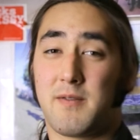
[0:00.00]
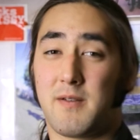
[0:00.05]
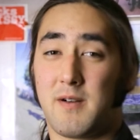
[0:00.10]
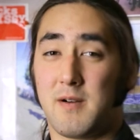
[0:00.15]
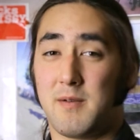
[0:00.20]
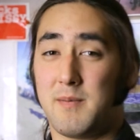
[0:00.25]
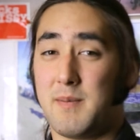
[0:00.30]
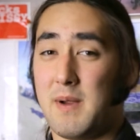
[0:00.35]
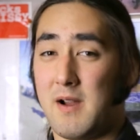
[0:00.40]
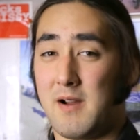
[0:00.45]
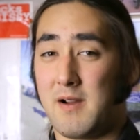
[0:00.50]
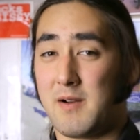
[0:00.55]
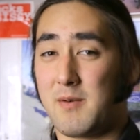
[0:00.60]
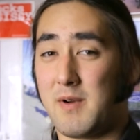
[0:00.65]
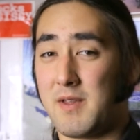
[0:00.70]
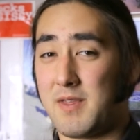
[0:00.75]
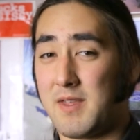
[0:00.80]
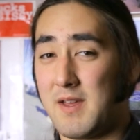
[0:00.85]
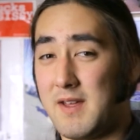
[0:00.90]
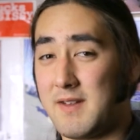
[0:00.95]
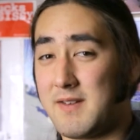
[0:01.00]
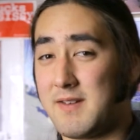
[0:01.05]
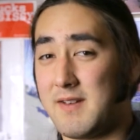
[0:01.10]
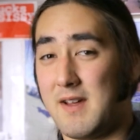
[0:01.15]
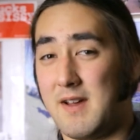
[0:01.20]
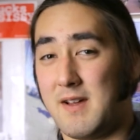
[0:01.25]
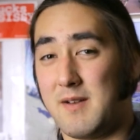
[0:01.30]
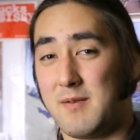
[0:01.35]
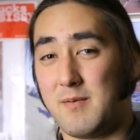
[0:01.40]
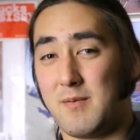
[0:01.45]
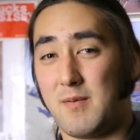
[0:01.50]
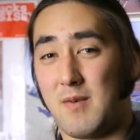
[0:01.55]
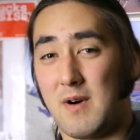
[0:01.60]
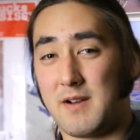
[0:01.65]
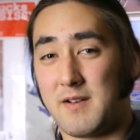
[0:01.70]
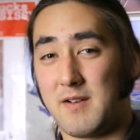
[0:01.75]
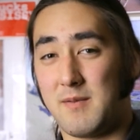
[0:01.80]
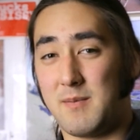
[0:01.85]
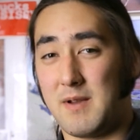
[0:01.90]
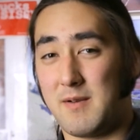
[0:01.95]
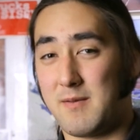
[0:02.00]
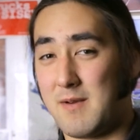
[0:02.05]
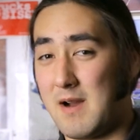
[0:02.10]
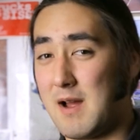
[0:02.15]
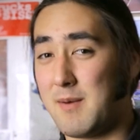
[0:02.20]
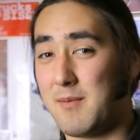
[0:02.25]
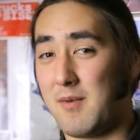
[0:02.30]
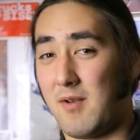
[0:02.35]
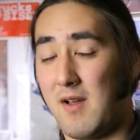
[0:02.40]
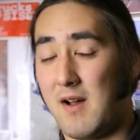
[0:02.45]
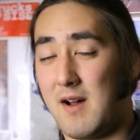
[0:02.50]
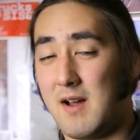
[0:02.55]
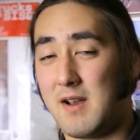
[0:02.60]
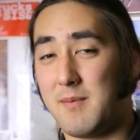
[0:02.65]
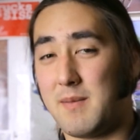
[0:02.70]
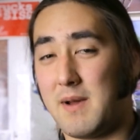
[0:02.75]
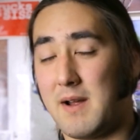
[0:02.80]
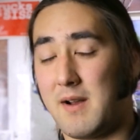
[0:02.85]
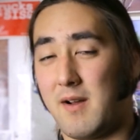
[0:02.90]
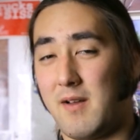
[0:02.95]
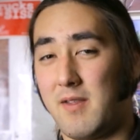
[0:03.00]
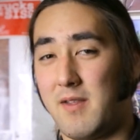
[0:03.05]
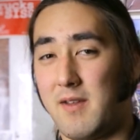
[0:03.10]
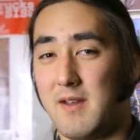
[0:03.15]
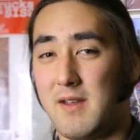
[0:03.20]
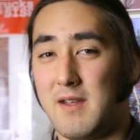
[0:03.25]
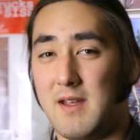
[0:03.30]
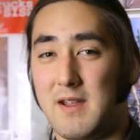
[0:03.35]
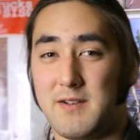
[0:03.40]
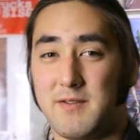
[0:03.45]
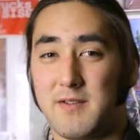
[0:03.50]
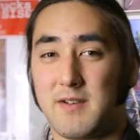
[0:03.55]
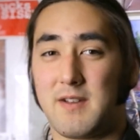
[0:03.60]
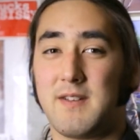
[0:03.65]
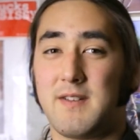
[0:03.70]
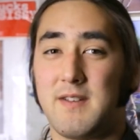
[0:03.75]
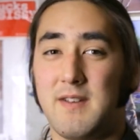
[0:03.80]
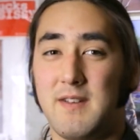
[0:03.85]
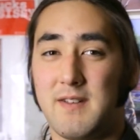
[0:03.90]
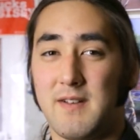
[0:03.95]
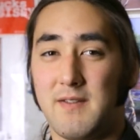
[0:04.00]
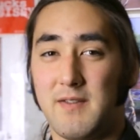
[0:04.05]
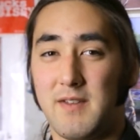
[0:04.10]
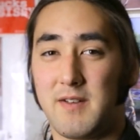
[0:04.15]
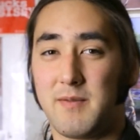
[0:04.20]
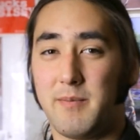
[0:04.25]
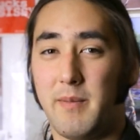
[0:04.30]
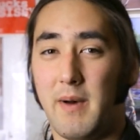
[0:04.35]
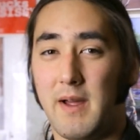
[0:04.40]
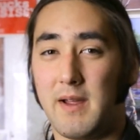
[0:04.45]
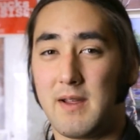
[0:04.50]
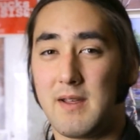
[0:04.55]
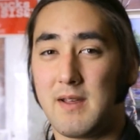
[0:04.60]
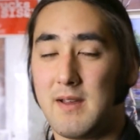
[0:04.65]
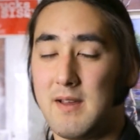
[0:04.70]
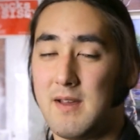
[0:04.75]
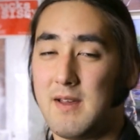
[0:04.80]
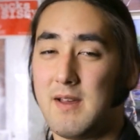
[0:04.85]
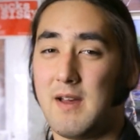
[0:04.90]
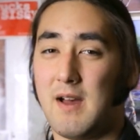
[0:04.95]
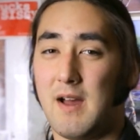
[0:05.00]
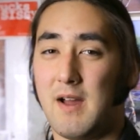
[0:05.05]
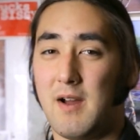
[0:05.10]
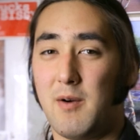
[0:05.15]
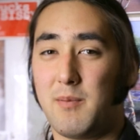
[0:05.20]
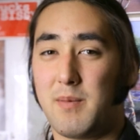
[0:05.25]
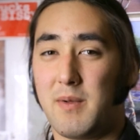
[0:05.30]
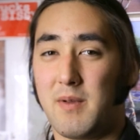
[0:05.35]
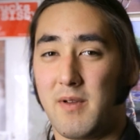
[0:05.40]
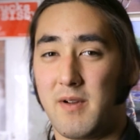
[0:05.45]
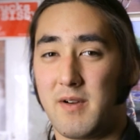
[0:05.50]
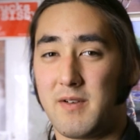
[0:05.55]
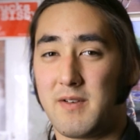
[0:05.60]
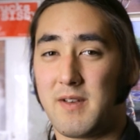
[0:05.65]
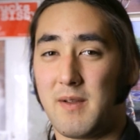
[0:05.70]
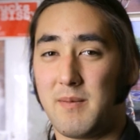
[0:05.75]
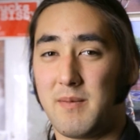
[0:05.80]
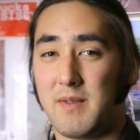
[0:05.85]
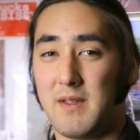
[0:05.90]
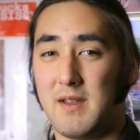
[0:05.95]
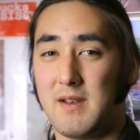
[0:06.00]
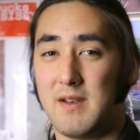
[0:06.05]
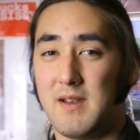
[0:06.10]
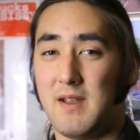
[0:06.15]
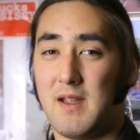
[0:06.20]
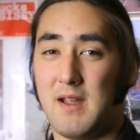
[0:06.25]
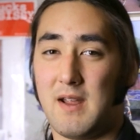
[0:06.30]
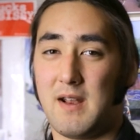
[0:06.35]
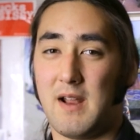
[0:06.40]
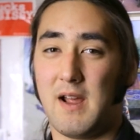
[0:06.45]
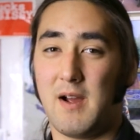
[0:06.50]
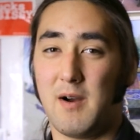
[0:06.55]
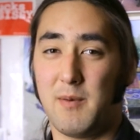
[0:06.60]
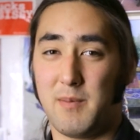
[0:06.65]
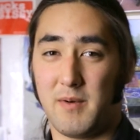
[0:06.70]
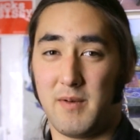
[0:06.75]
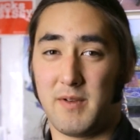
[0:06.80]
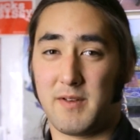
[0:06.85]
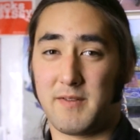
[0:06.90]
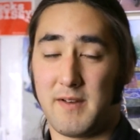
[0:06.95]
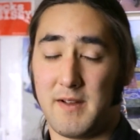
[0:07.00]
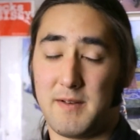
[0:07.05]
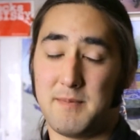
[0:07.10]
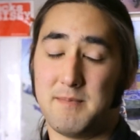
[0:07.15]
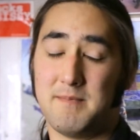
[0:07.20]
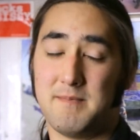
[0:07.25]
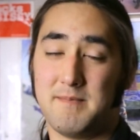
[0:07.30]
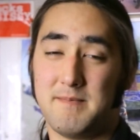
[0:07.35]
for bearing with us and watching me ramble on about all the intricacies of this bike. I hope you learned something, and I hope it was fun.